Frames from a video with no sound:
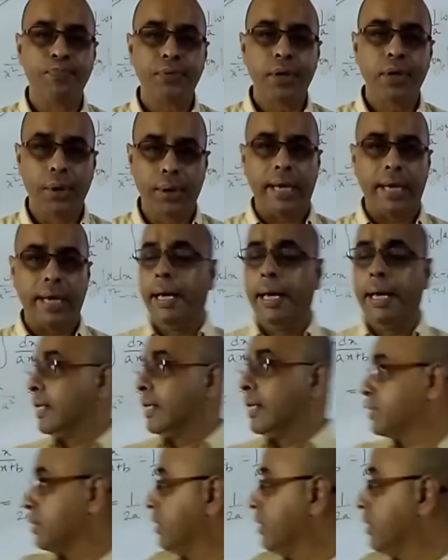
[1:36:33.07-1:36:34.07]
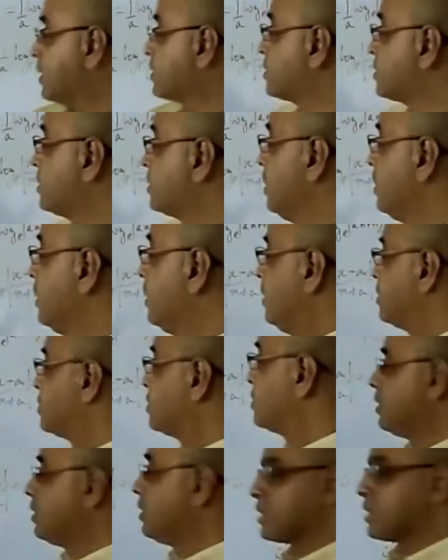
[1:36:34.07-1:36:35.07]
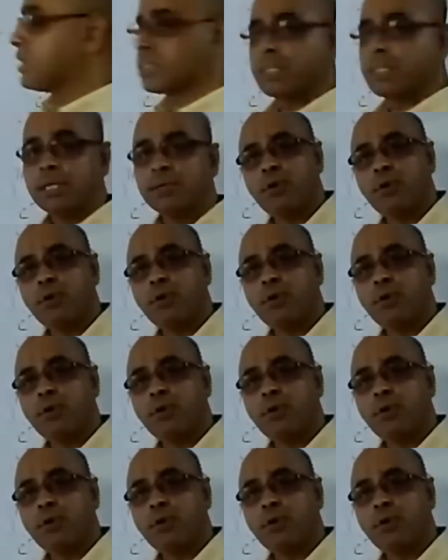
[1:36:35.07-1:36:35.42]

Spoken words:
Okay, so let's see this